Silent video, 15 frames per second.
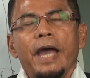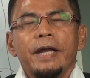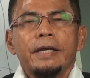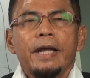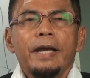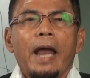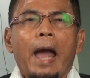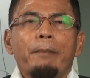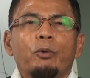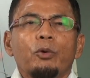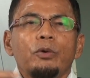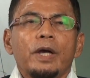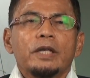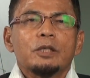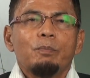and then I'm
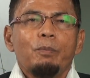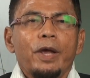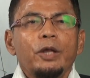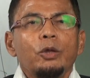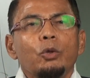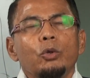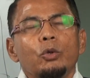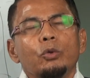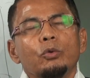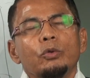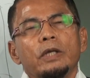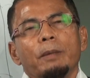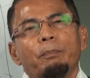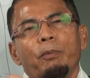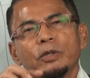going to explain to you
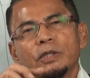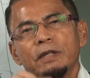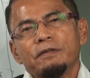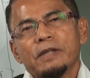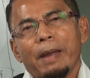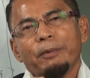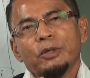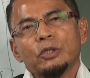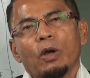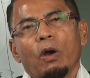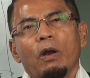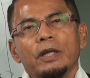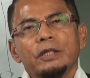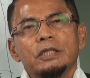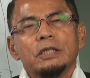the positive Islamic
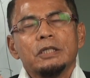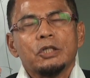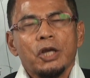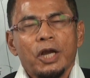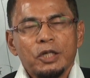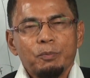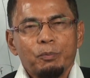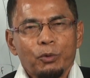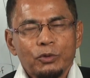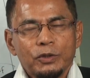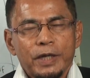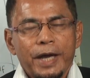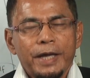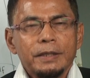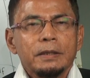psychology change
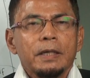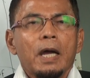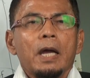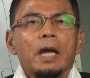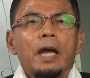process,